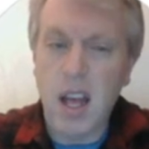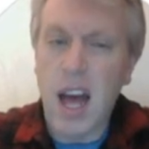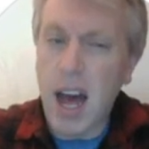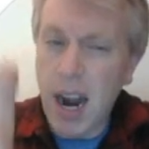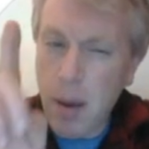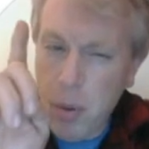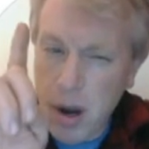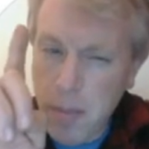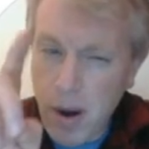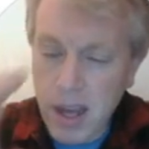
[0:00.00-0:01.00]
And I'll put
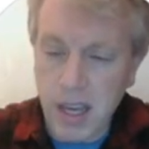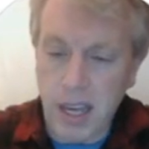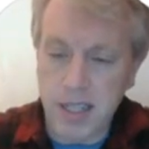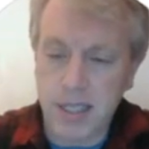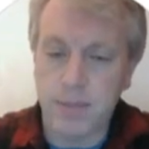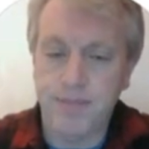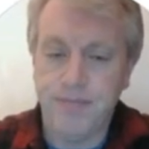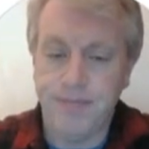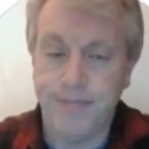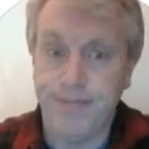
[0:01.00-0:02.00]
in brackets
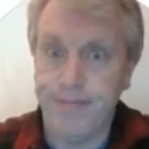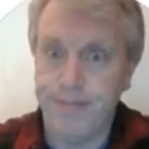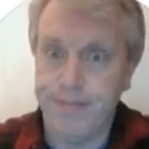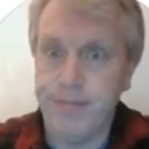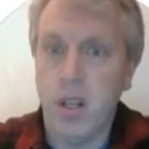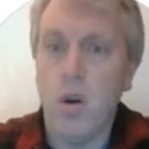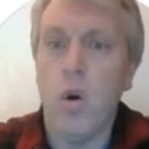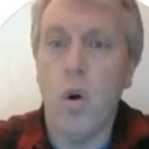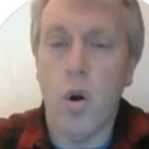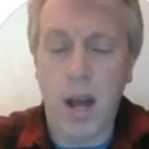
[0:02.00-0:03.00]

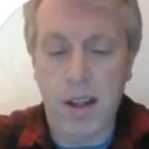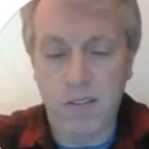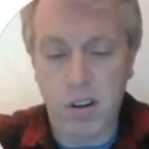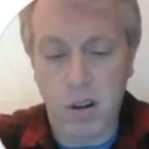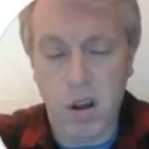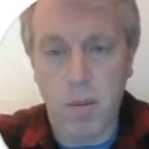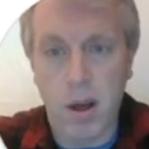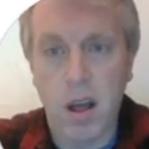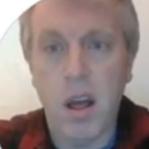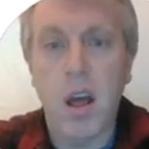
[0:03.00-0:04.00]
or after a
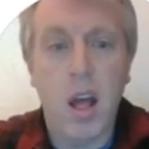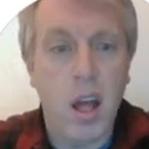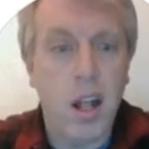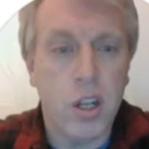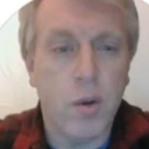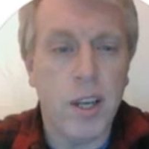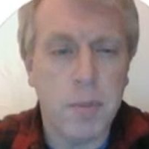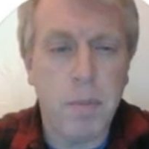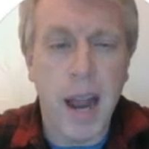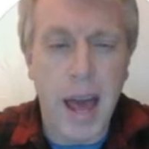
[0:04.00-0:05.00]
comma to
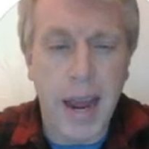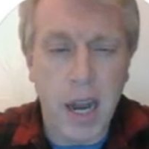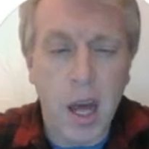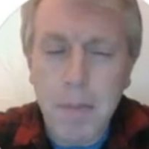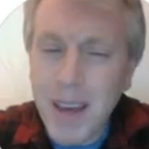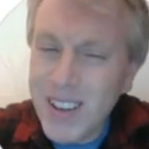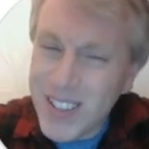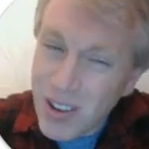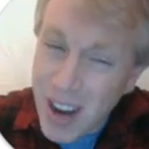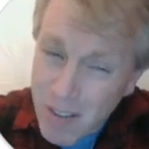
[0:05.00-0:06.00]
explain. Because
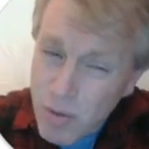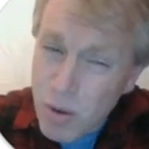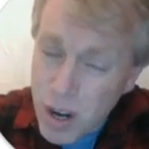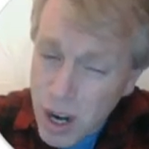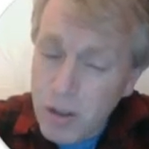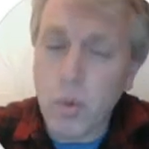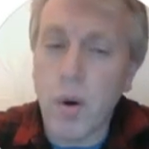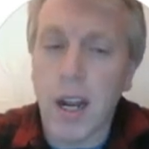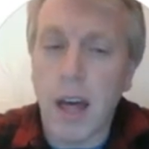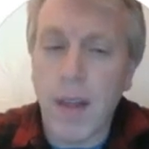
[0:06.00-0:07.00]
not everyone knows a
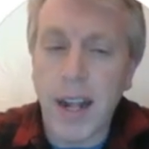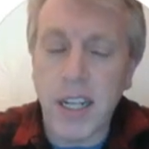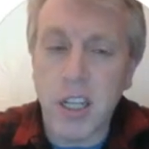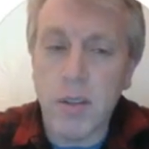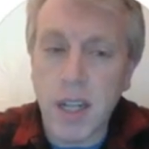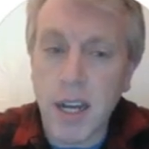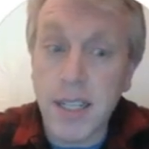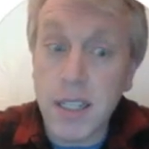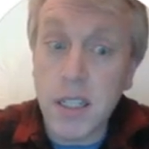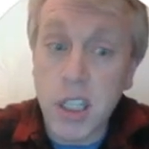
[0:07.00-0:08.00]
word like that, so
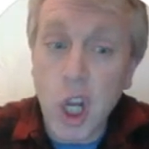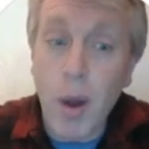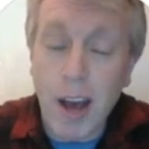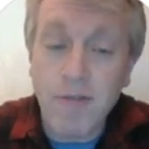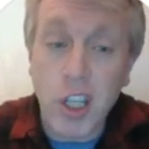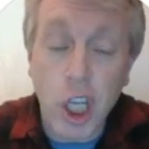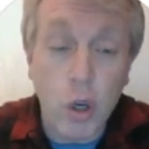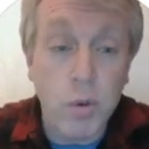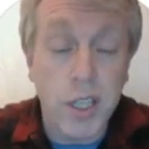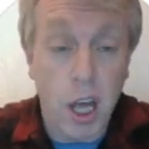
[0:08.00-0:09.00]
scientists do have to
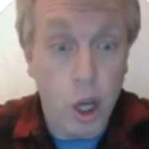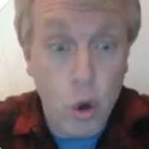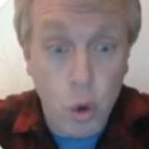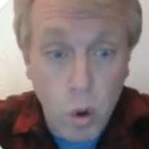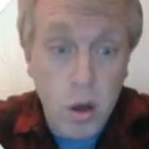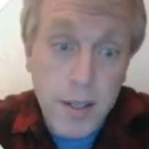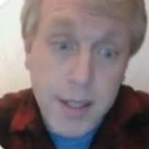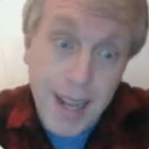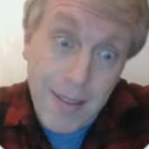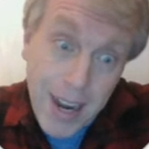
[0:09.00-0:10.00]
use good words
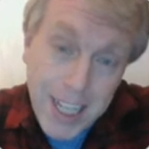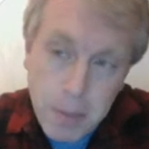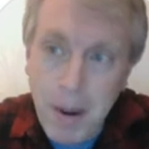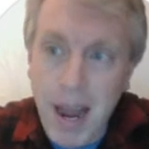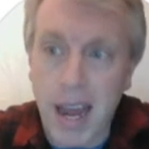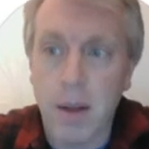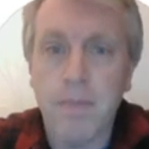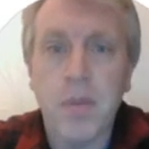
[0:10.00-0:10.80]
and then explain.